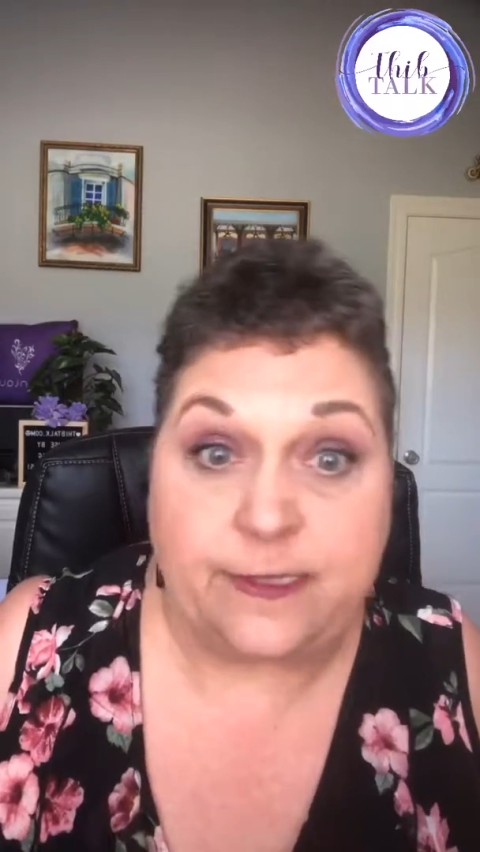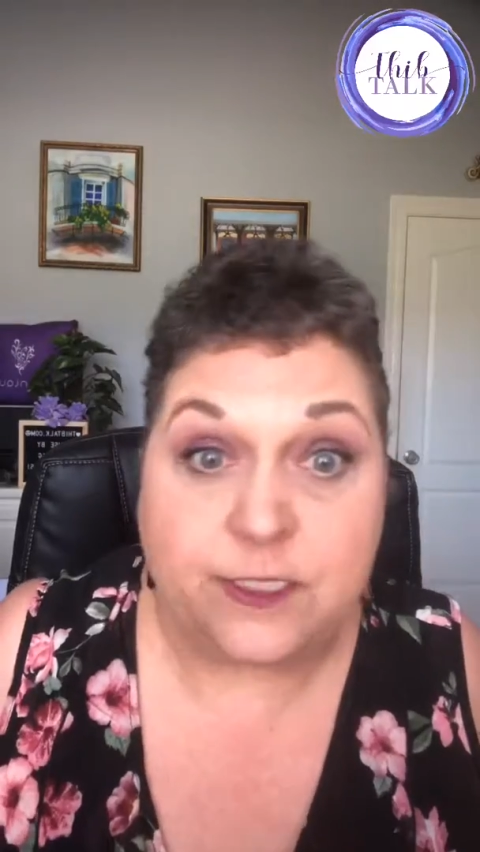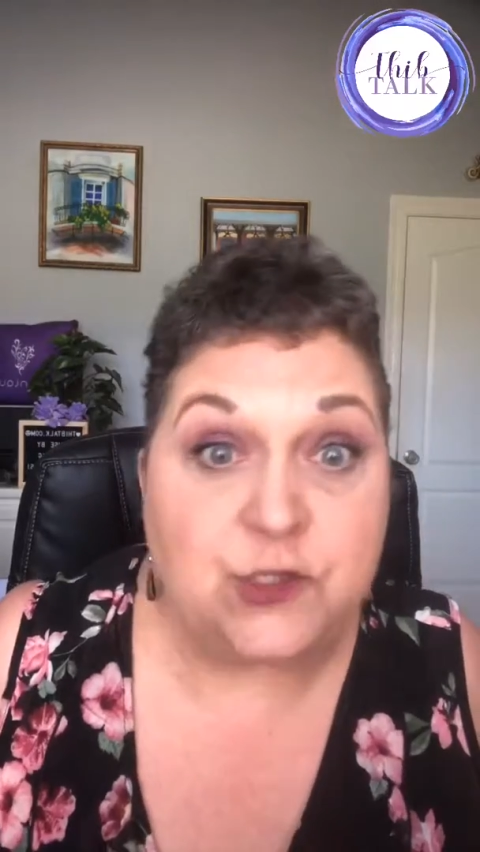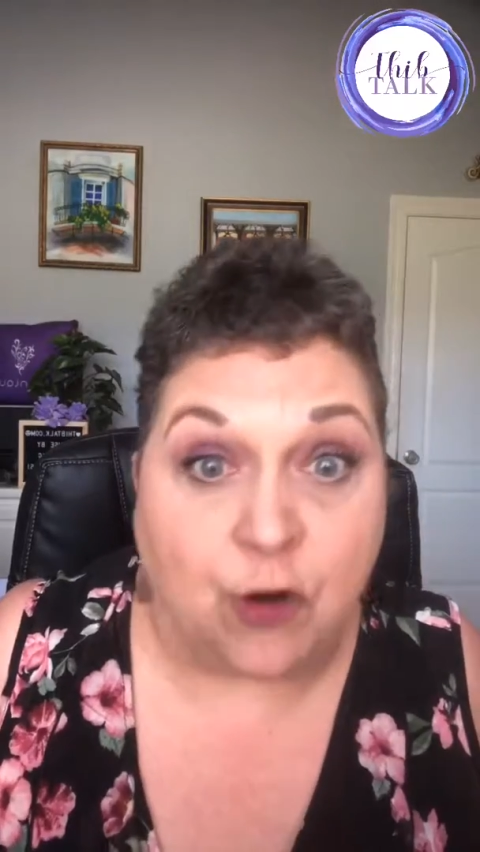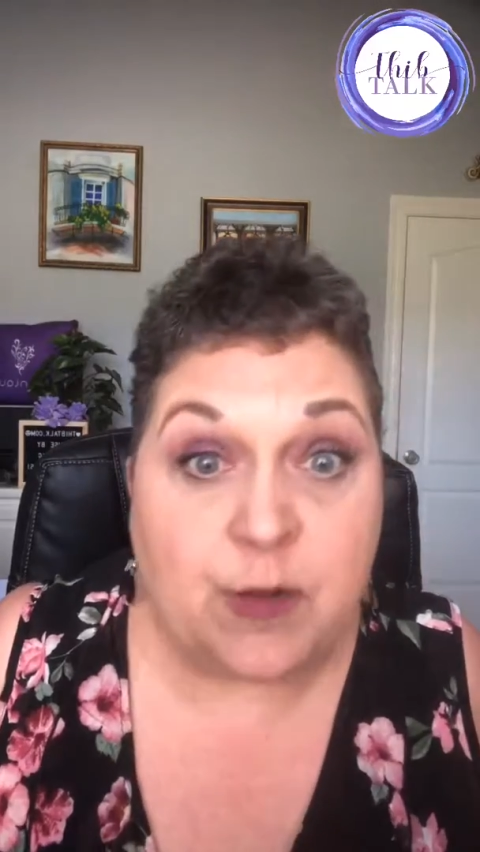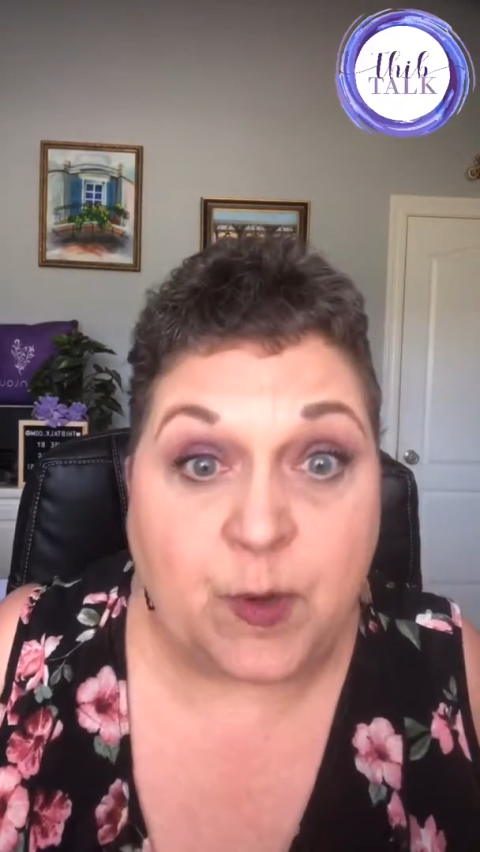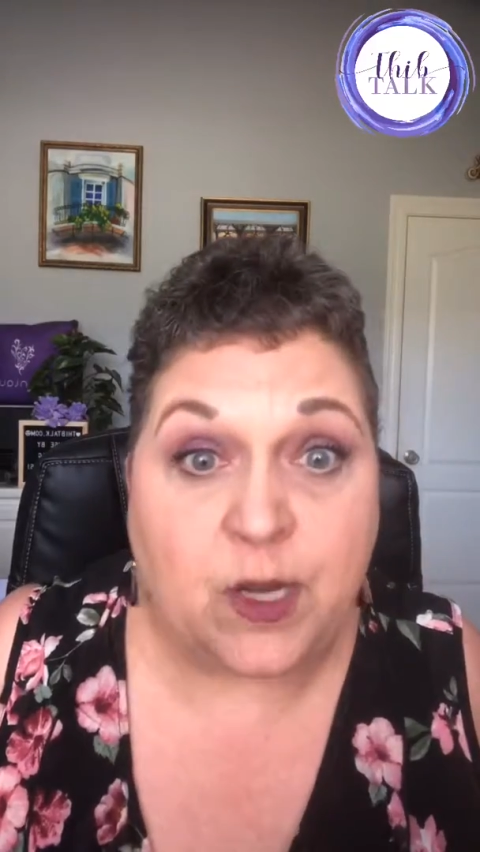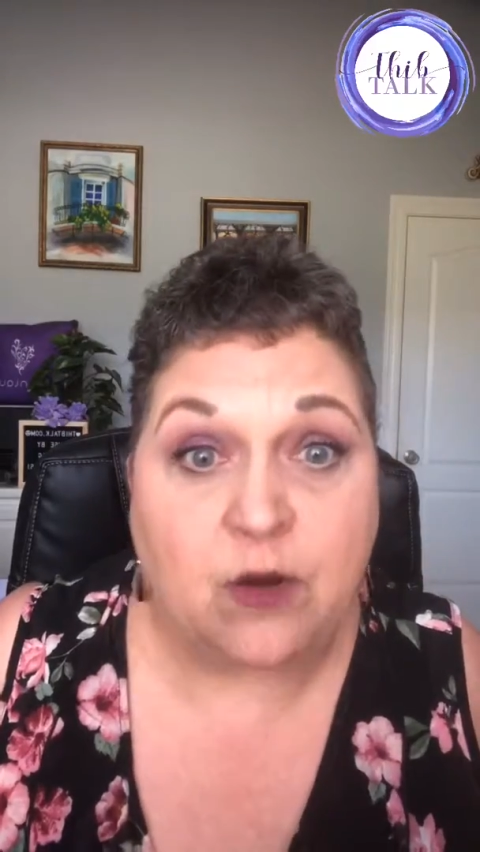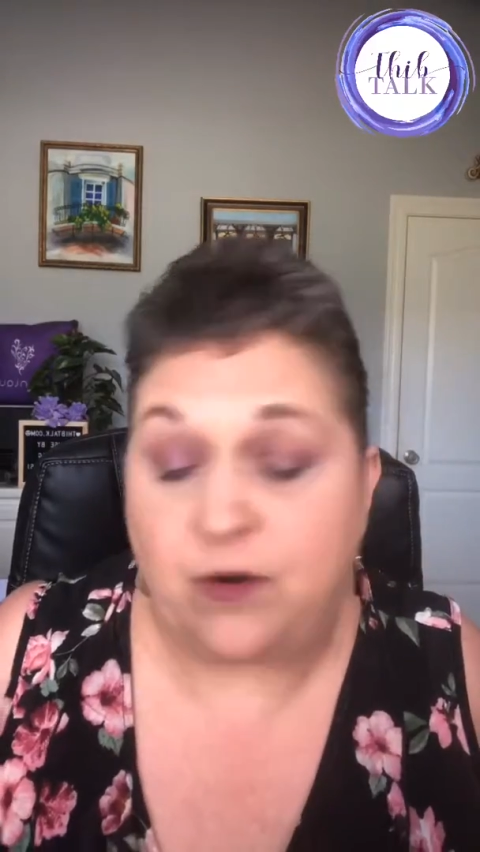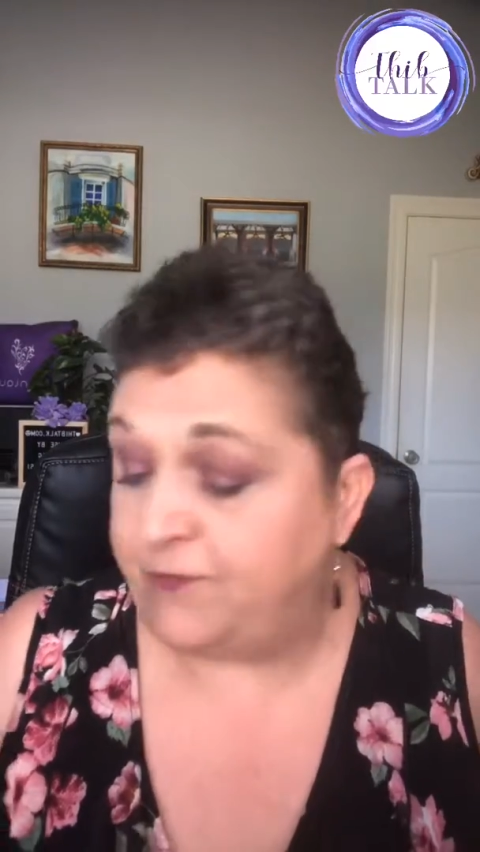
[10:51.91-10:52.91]
unless you're on a
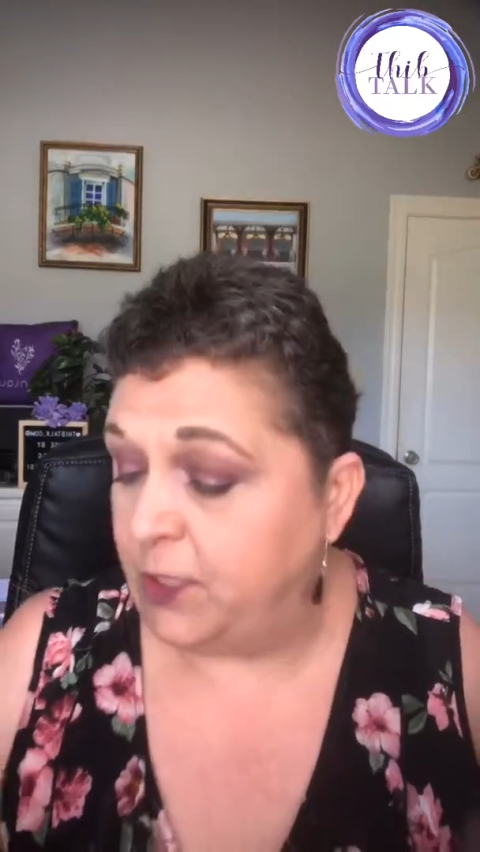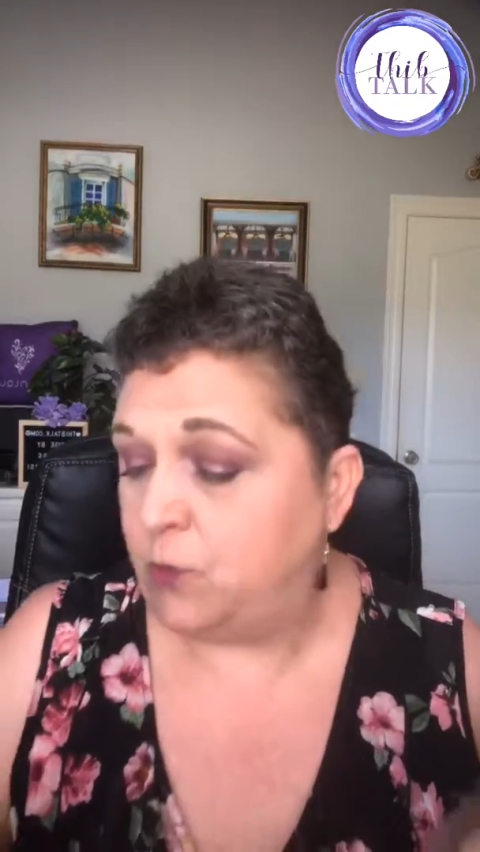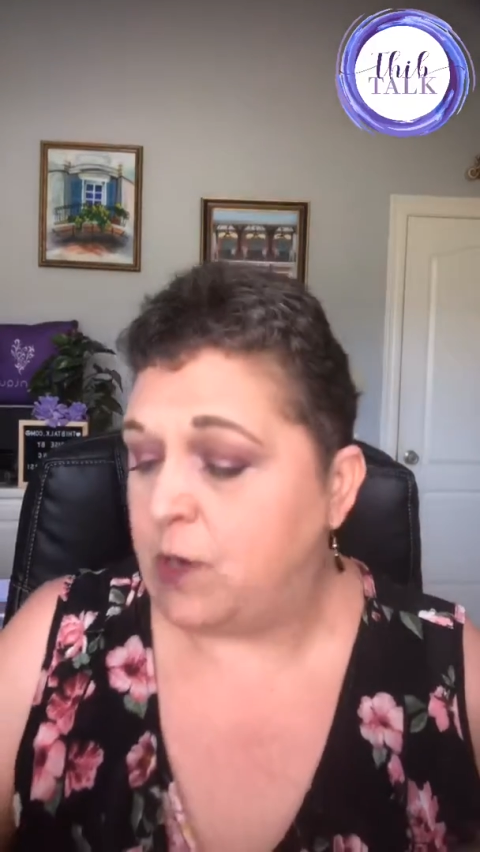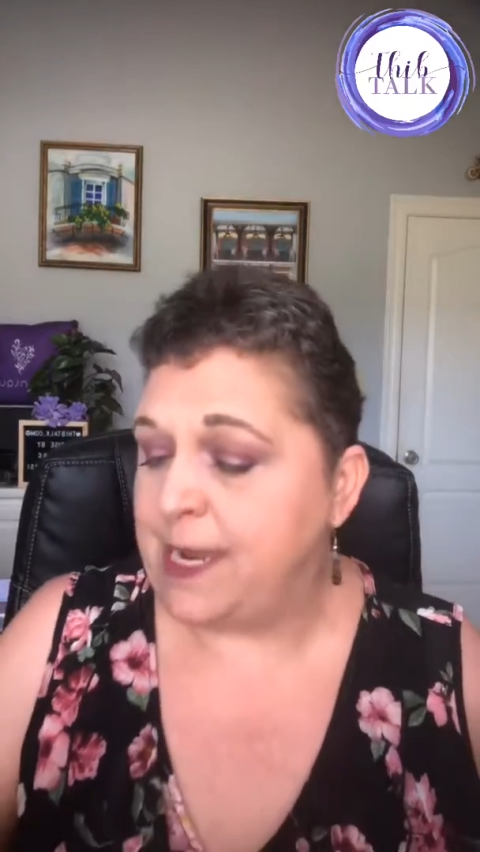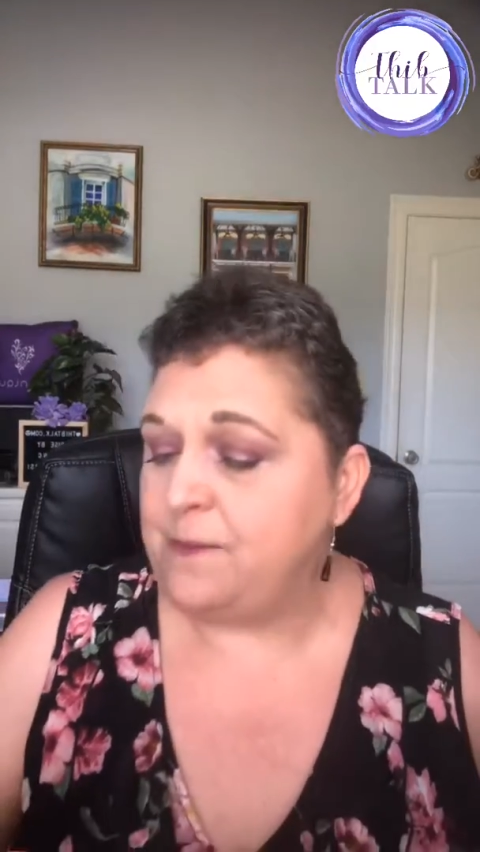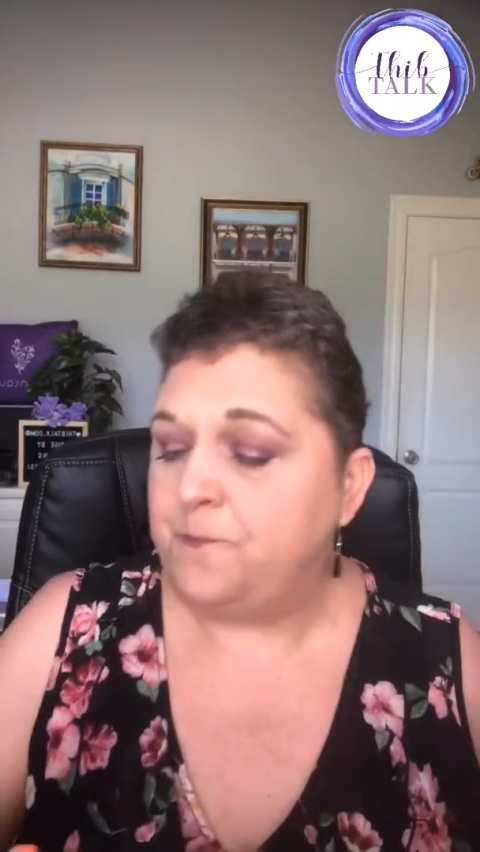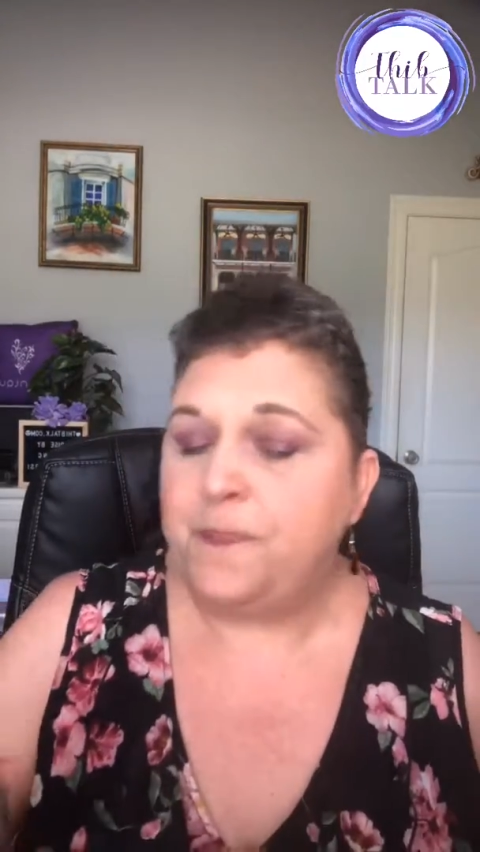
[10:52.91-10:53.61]
Mardi Gras float, right?